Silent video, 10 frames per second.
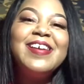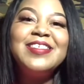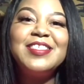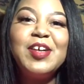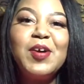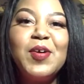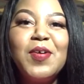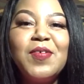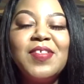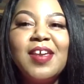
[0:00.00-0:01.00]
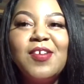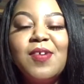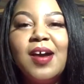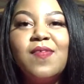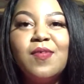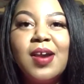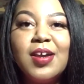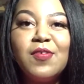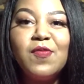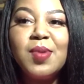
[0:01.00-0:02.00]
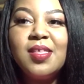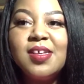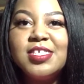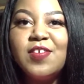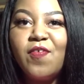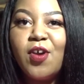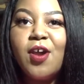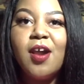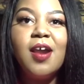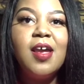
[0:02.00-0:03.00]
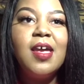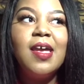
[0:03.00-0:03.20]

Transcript: So thank you all for rocking with me thus far.